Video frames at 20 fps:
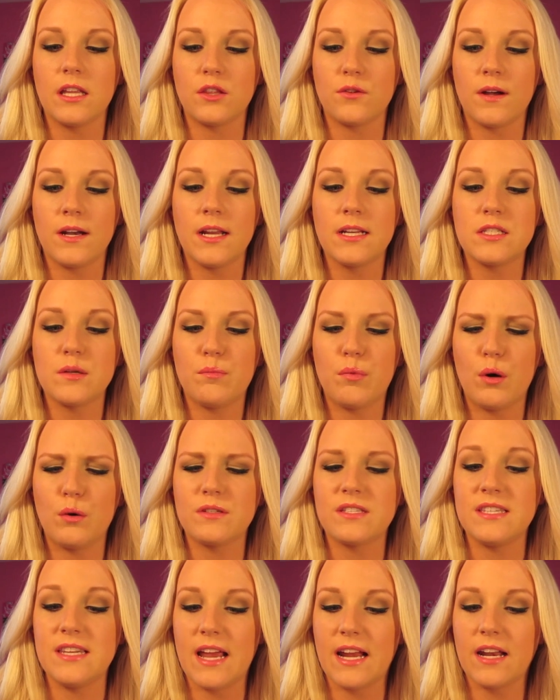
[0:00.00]
And threatening to
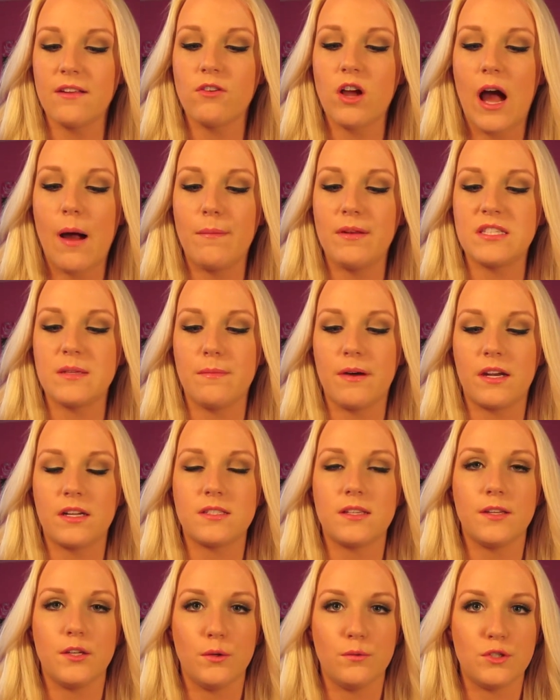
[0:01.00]
post negative comments about
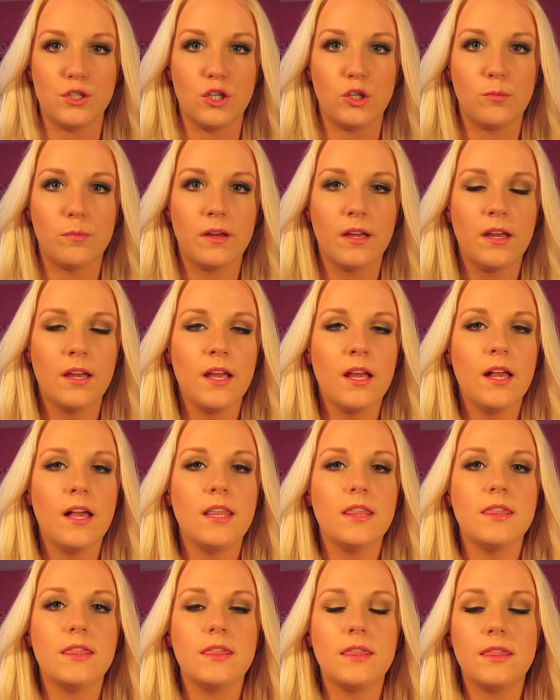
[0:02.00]
us on YouTube.
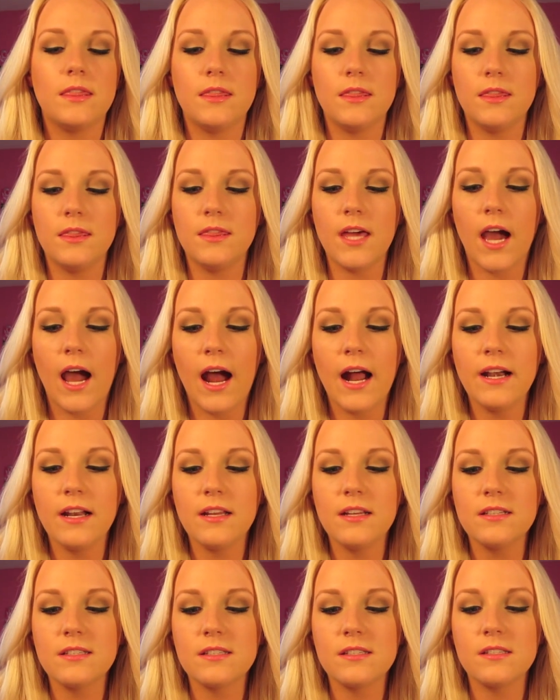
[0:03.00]
That
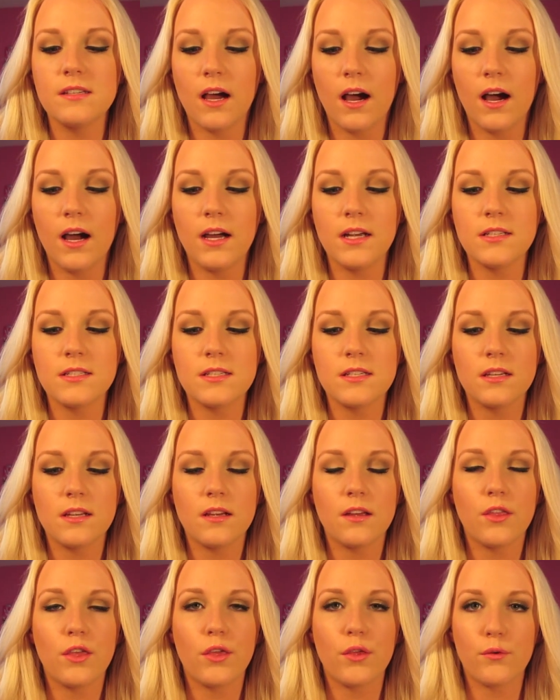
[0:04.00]
is not
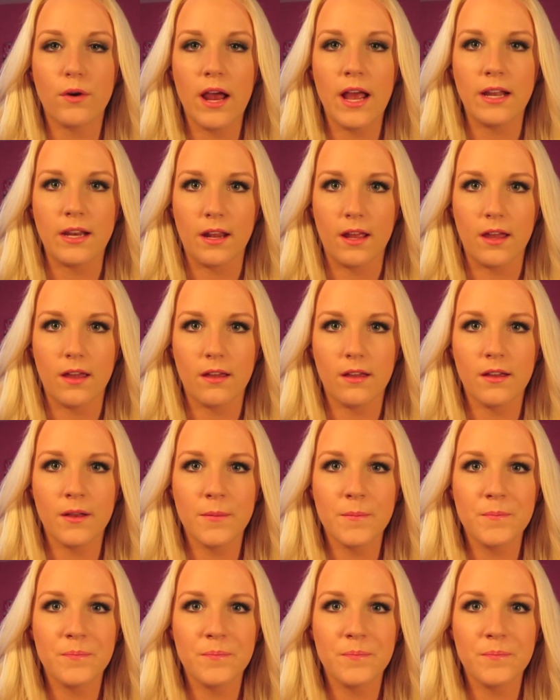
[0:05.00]
threatening.